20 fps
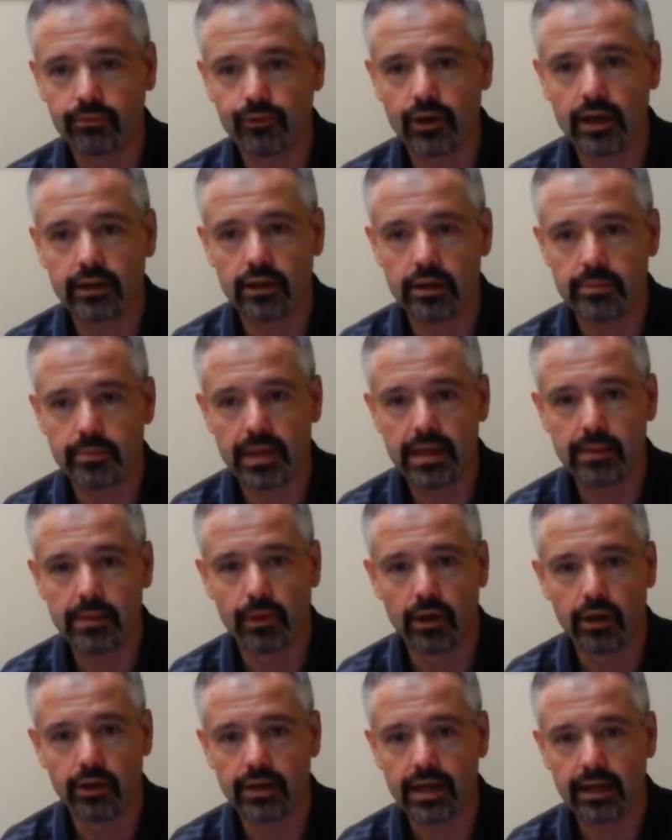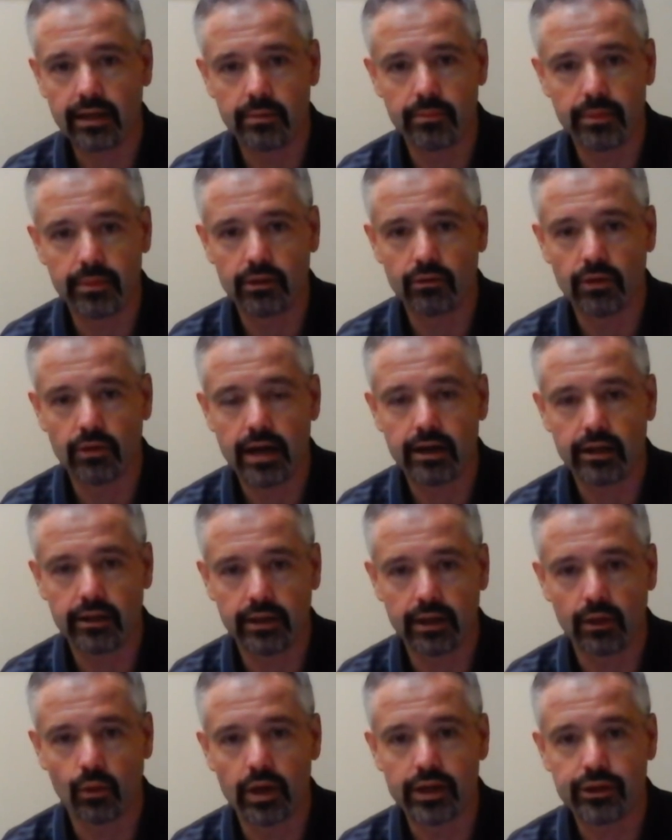friendly people that can be right in
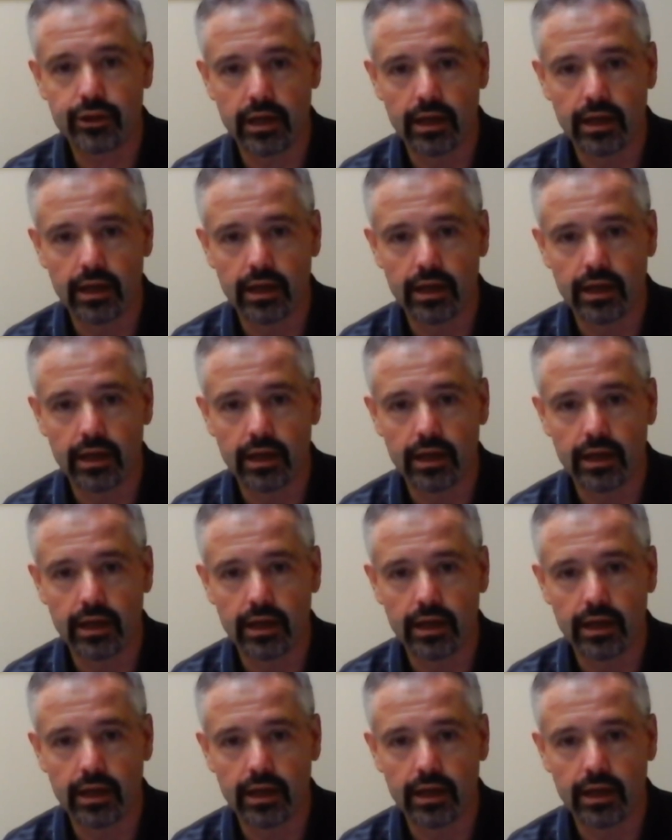there with